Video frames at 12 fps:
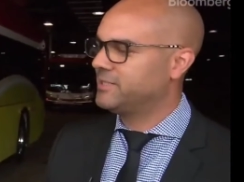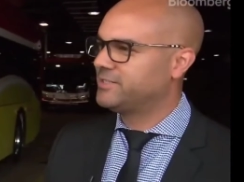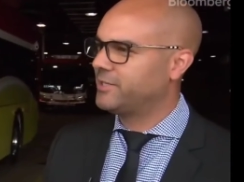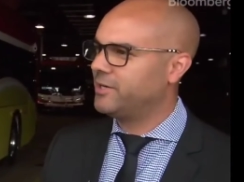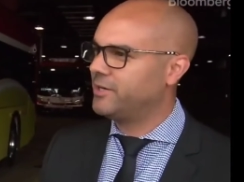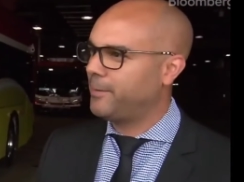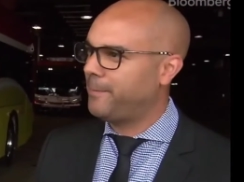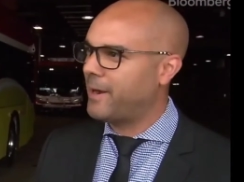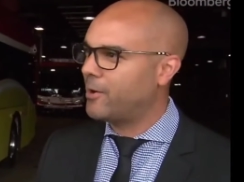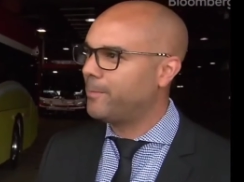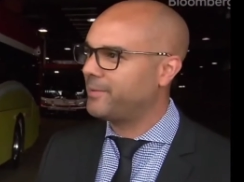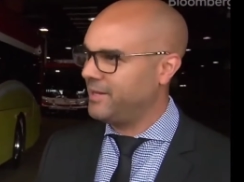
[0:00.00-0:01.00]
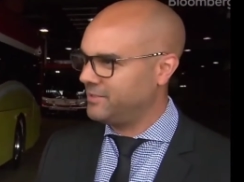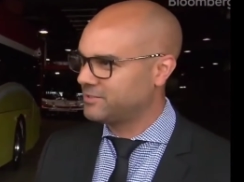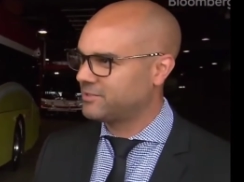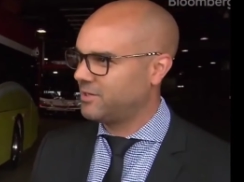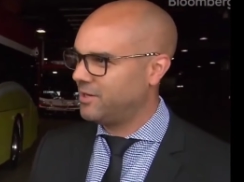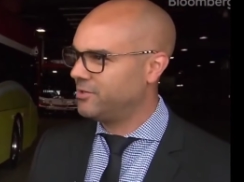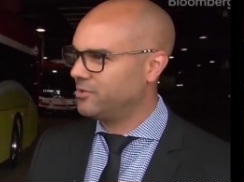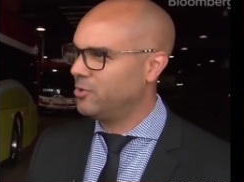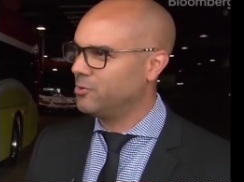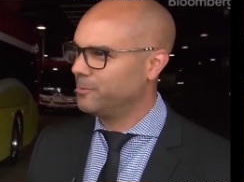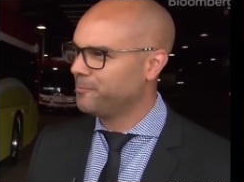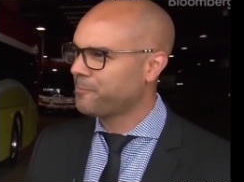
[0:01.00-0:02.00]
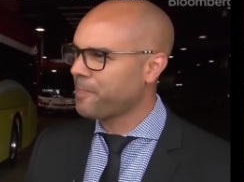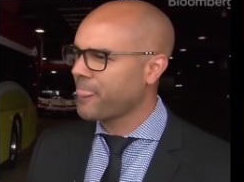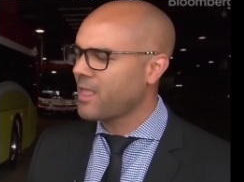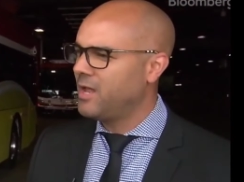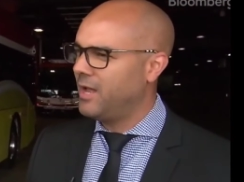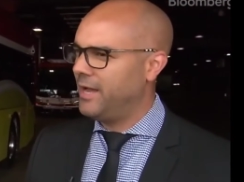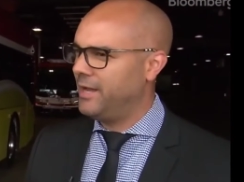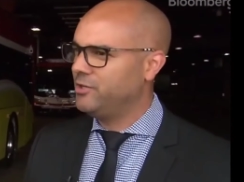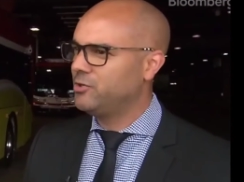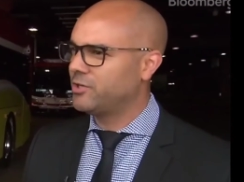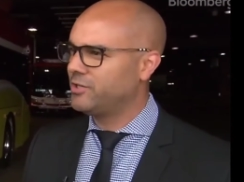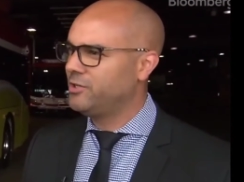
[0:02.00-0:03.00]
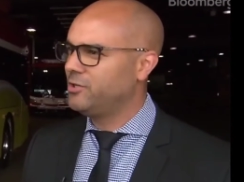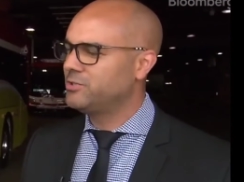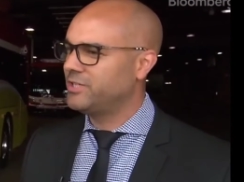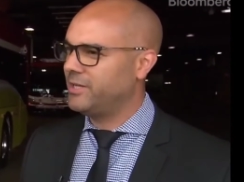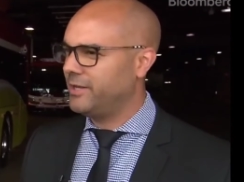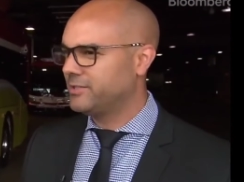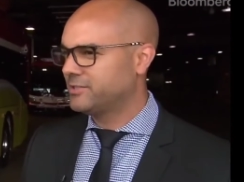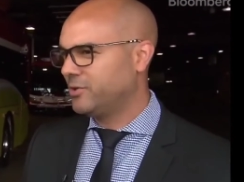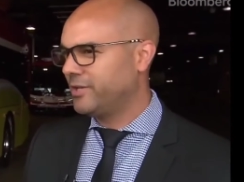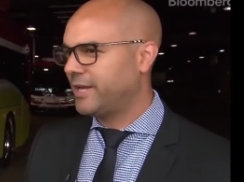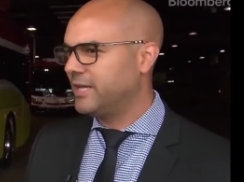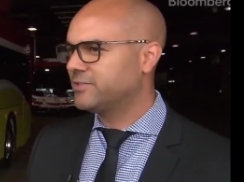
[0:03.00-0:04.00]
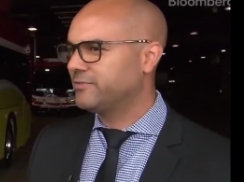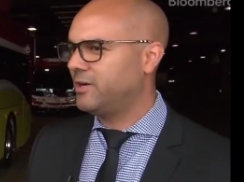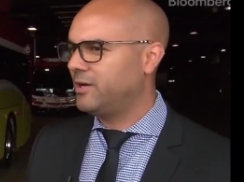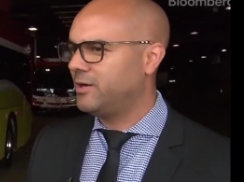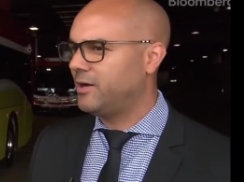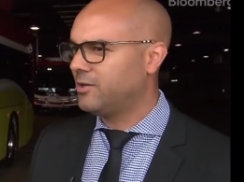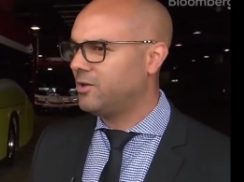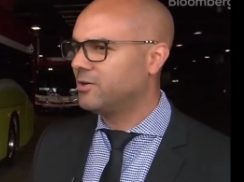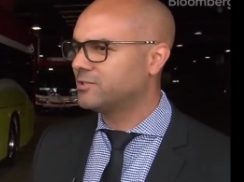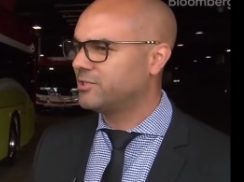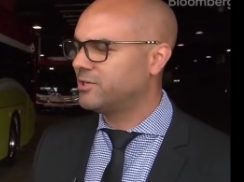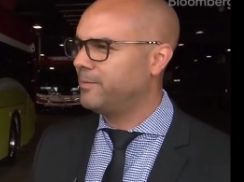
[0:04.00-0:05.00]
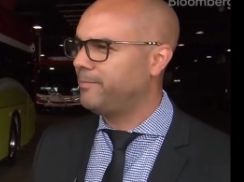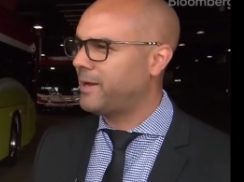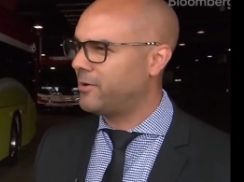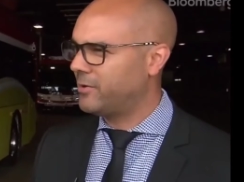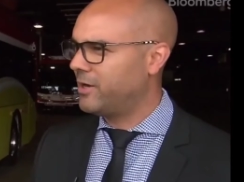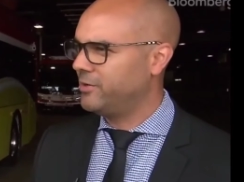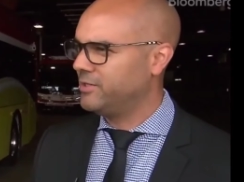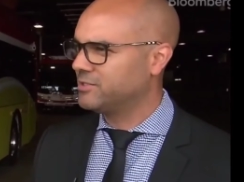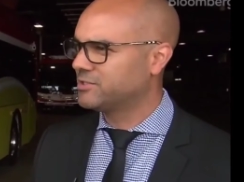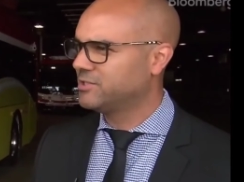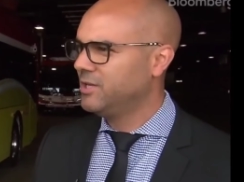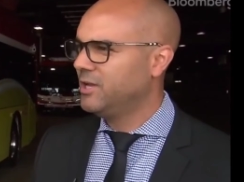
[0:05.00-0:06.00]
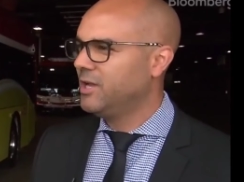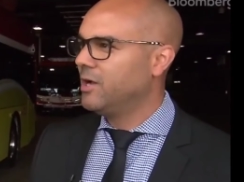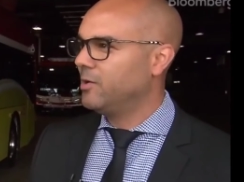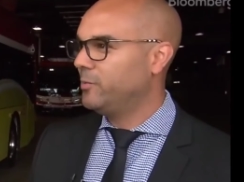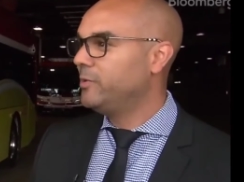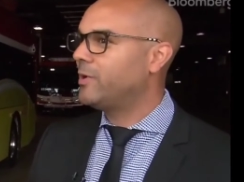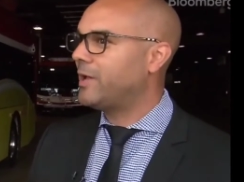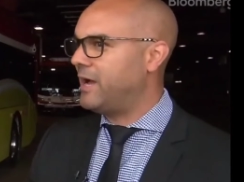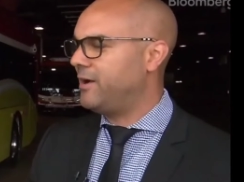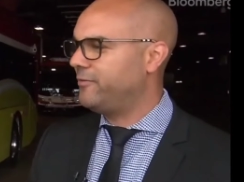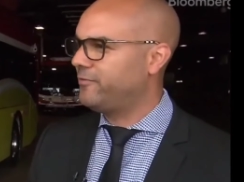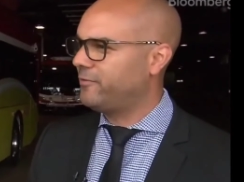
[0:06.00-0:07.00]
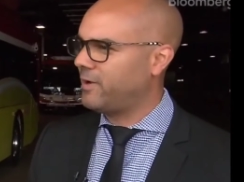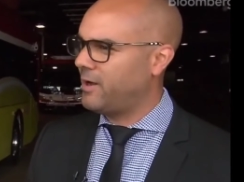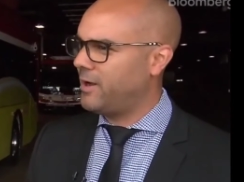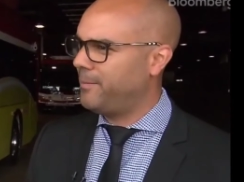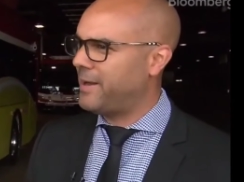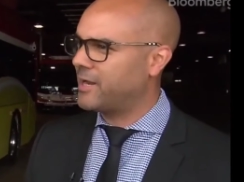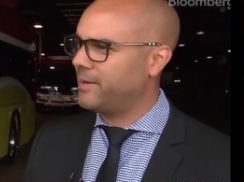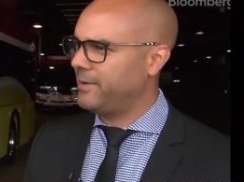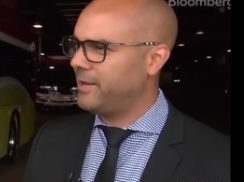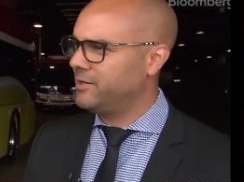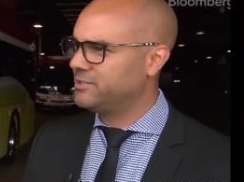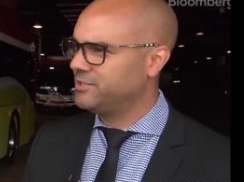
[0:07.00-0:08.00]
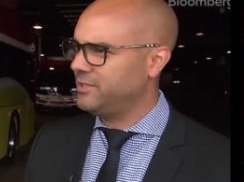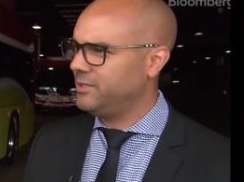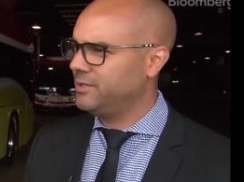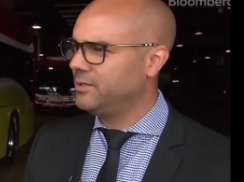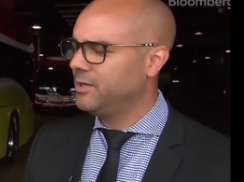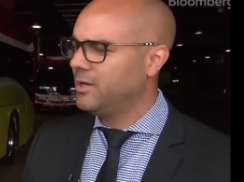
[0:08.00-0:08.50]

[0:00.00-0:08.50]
considered a power plant on their own. And you could use it, so in the case of a long-term power outage, we will have backup energy,